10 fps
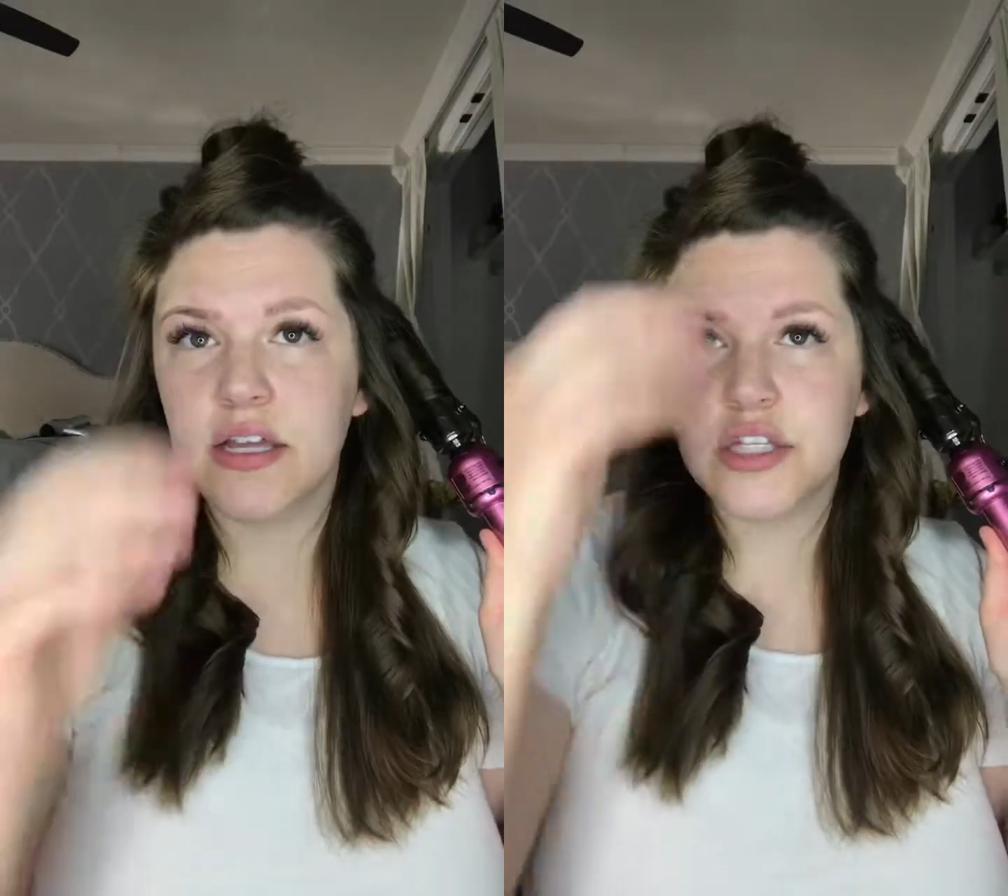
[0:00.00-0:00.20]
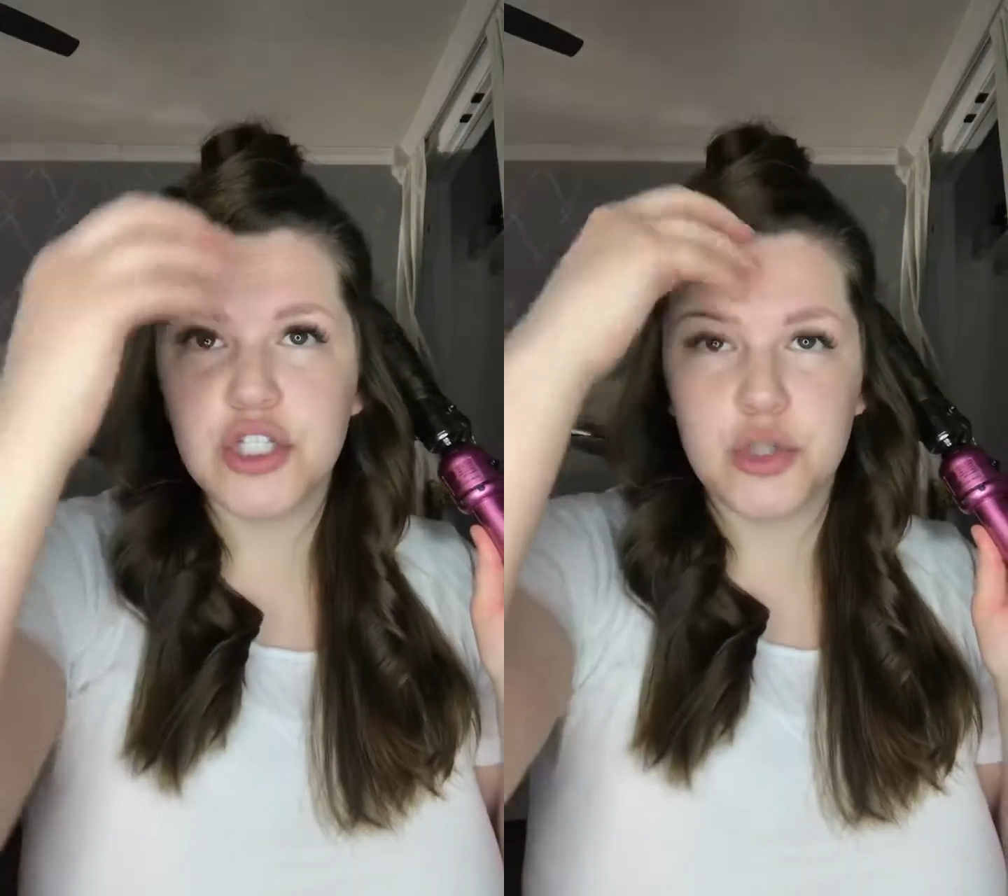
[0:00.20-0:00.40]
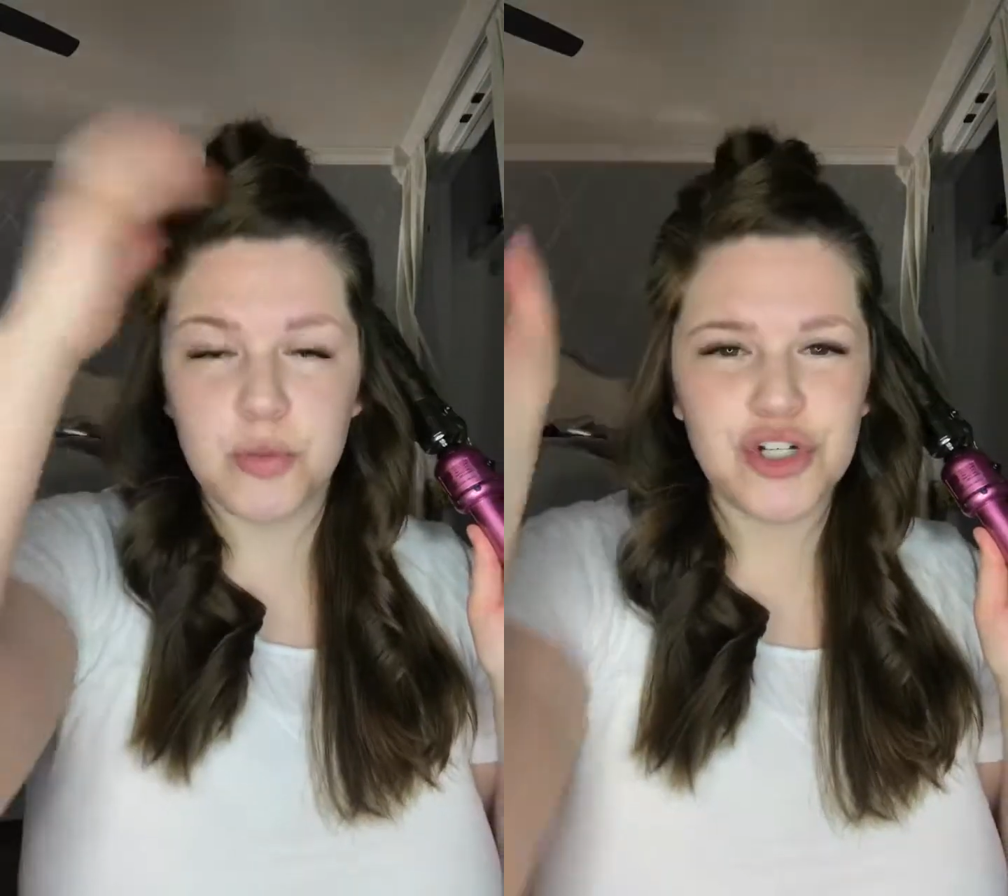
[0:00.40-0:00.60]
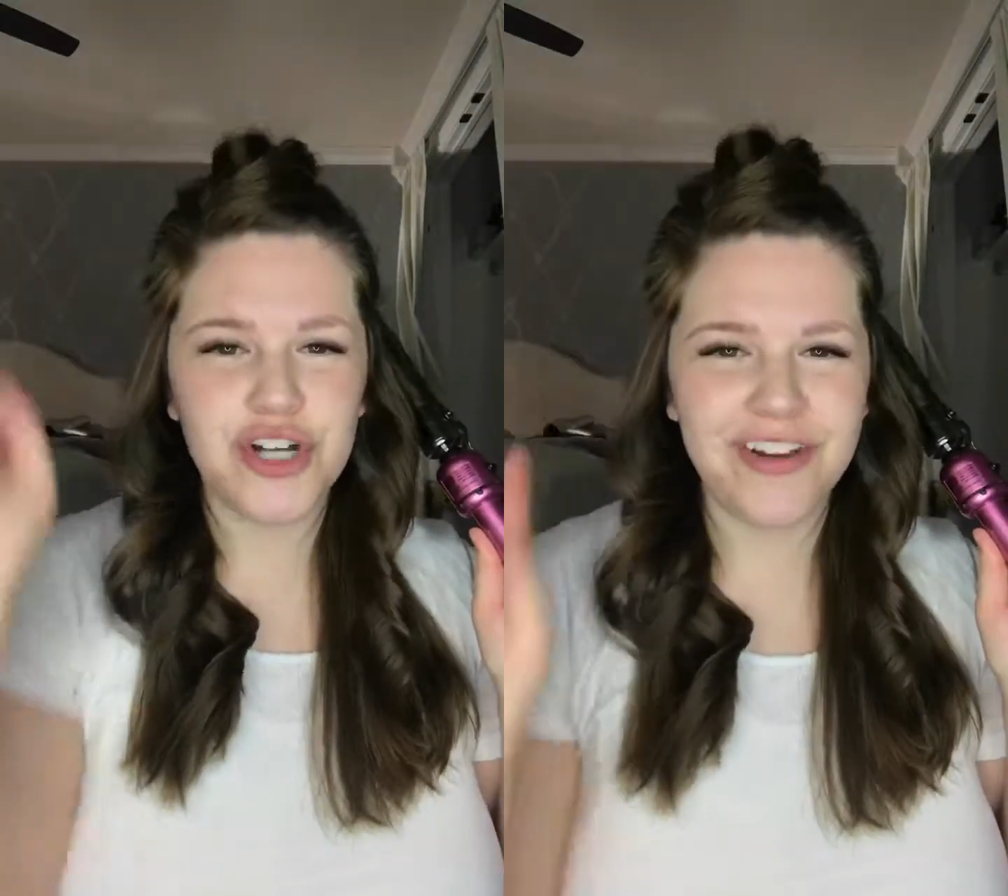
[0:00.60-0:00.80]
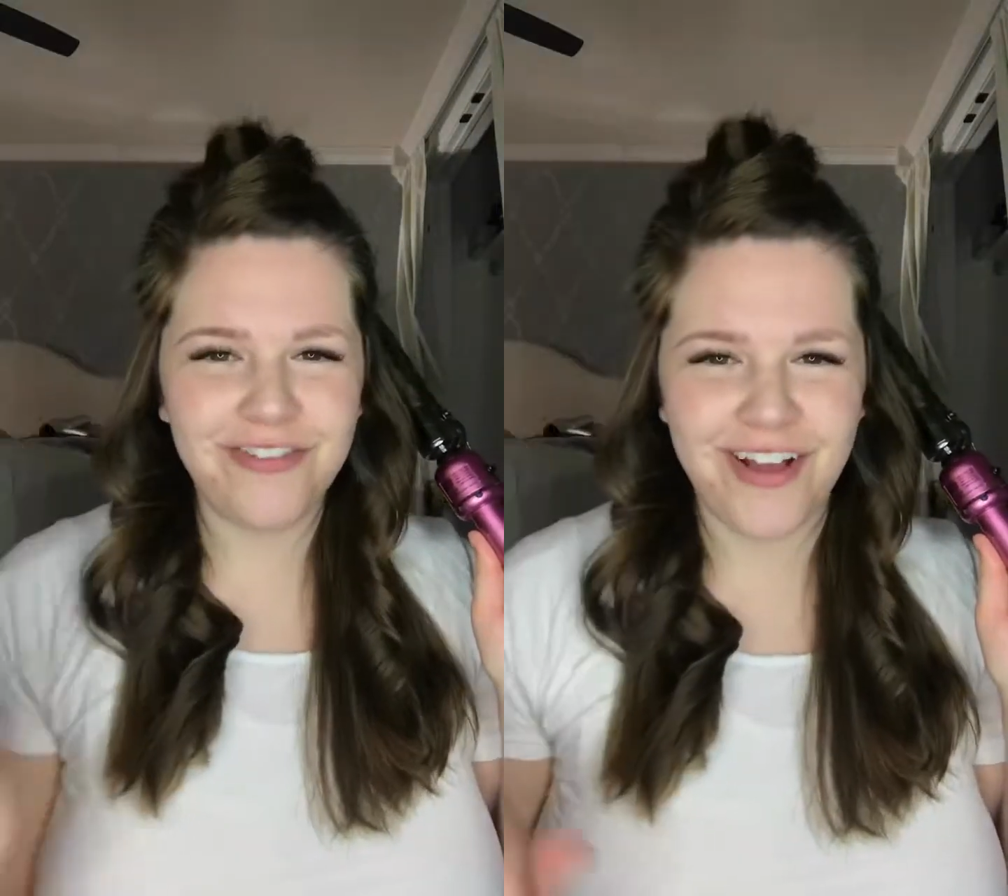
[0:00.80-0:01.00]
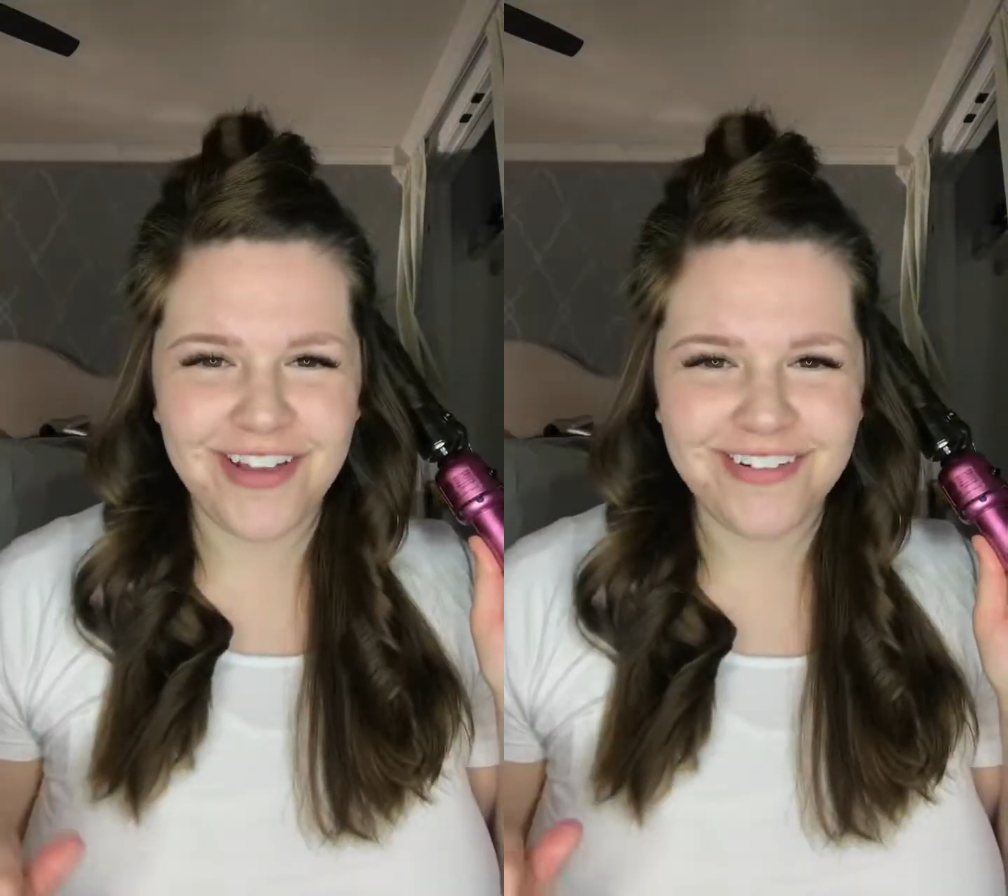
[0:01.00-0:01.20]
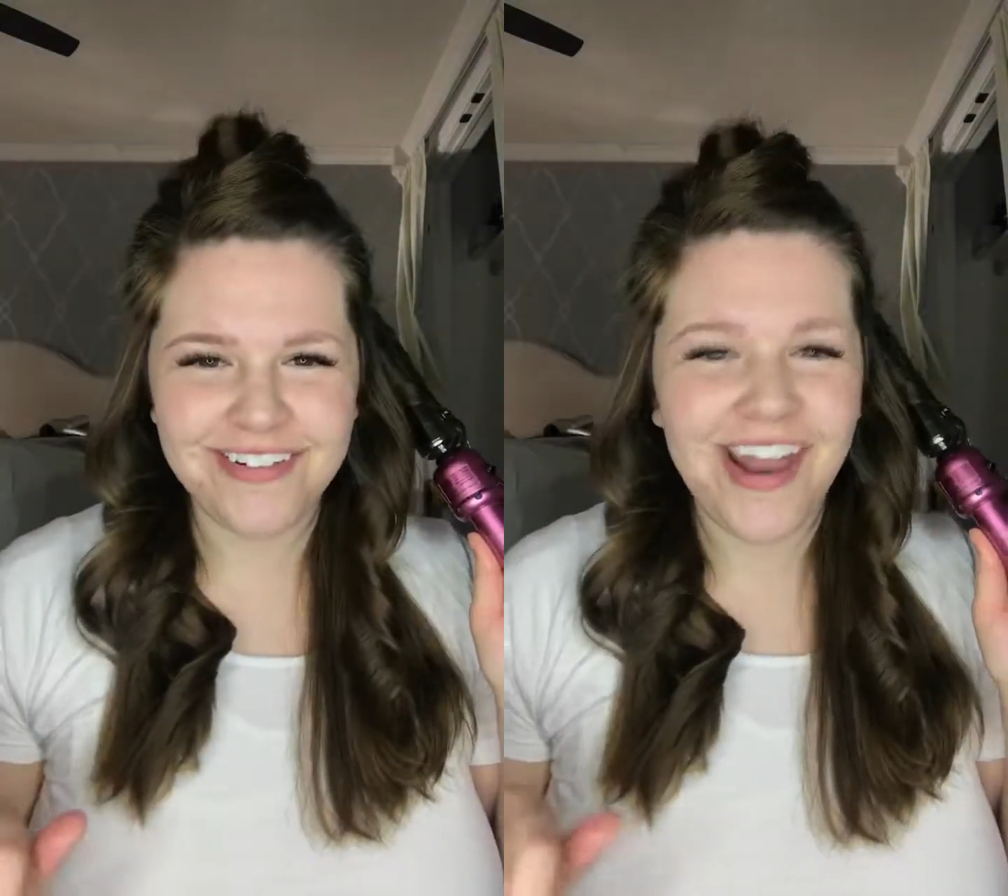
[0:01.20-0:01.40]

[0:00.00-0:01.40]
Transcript: super straight in front